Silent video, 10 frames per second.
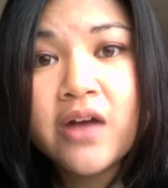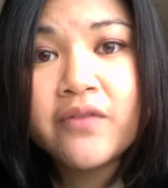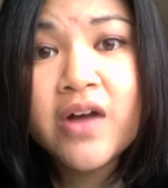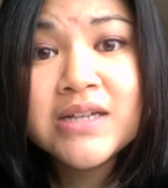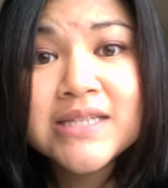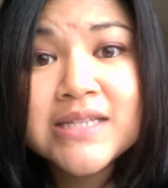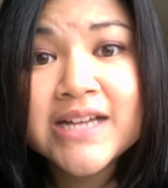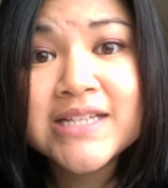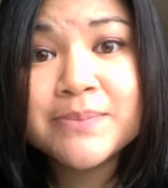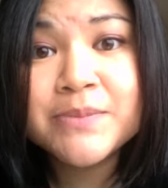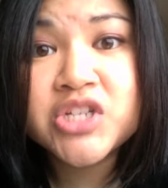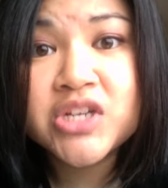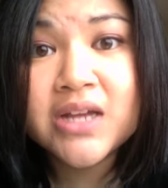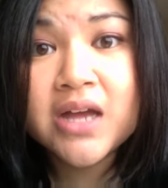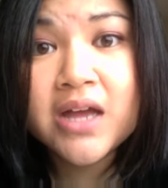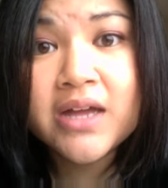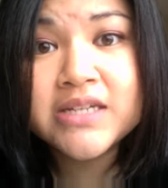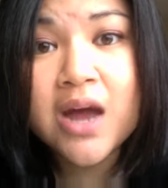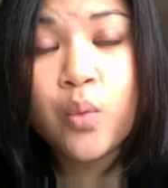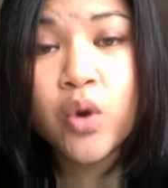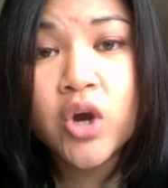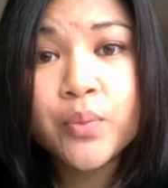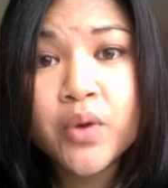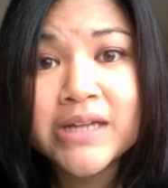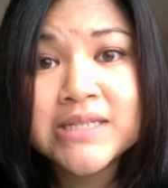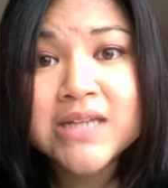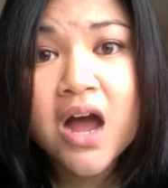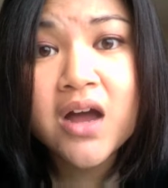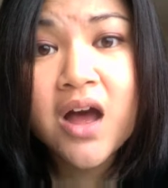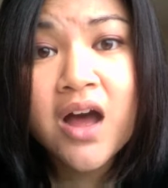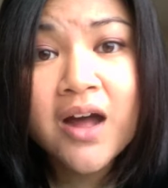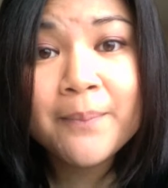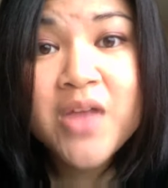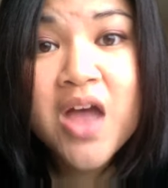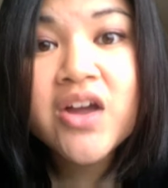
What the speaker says: voxexmachina.wordpress.com.